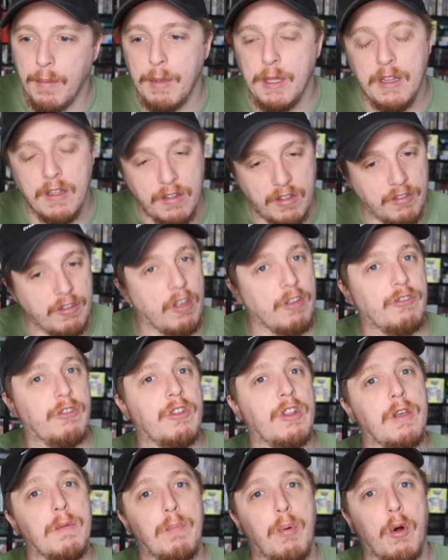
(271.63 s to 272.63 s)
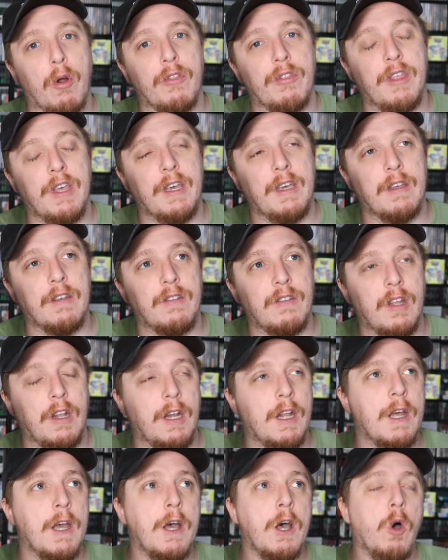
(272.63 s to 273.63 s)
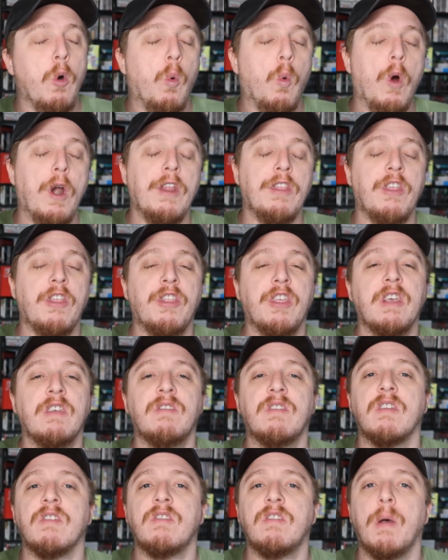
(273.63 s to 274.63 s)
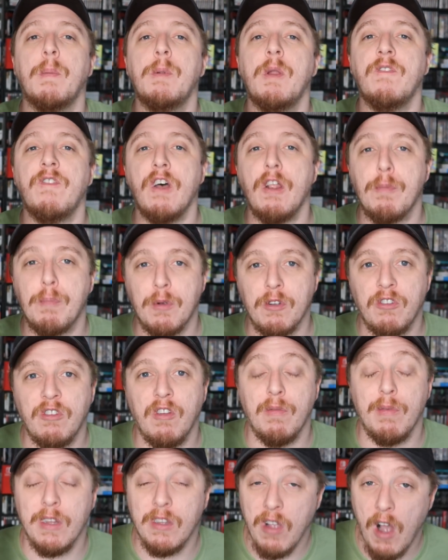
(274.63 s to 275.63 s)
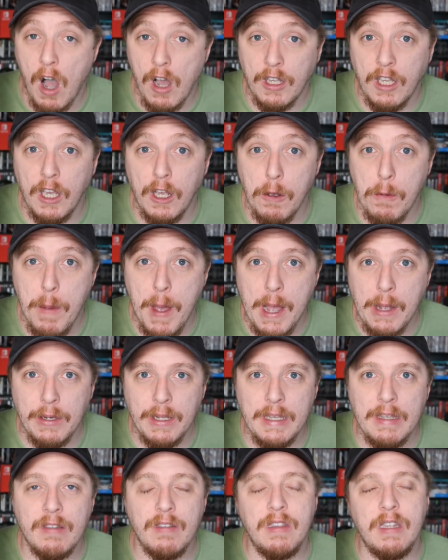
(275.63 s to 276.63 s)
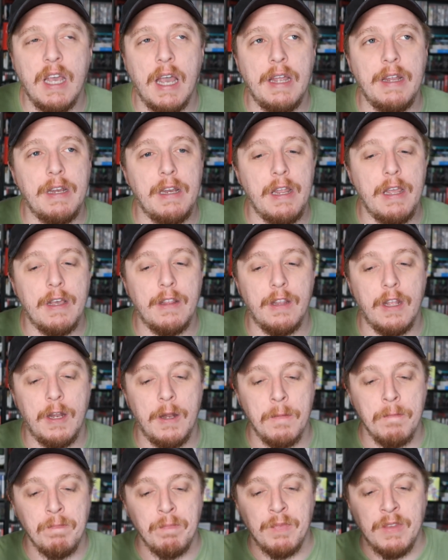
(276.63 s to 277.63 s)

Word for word: I mean, this is also the important thing is that one of the things that some developers have been talking about is the idea that